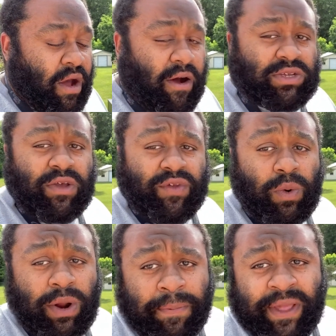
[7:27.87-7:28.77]
Also, if you
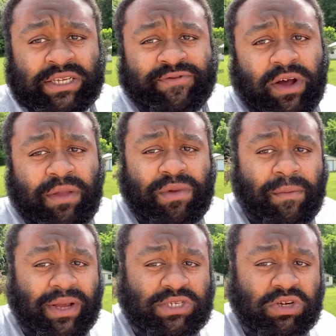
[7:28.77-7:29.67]
would please follow me on
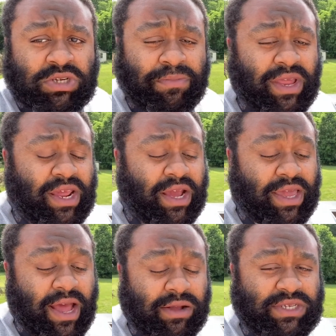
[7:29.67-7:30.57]
my social media
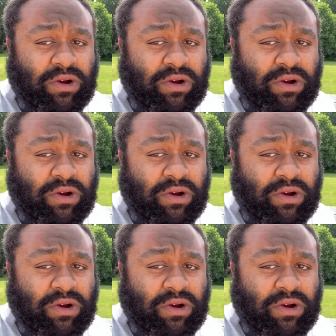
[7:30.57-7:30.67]
accounts.